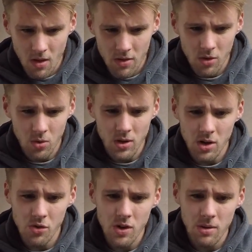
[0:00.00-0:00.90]
they call it a
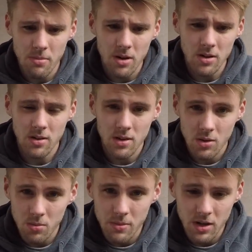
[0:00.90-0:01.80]
gorilla pod,
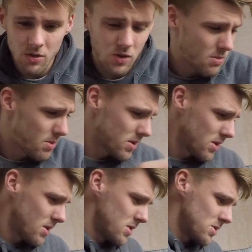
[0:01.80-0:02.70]
little mini gorilla pod.
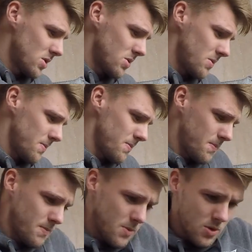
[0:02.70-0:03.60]
So
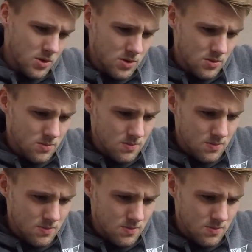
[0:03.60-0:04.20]
I can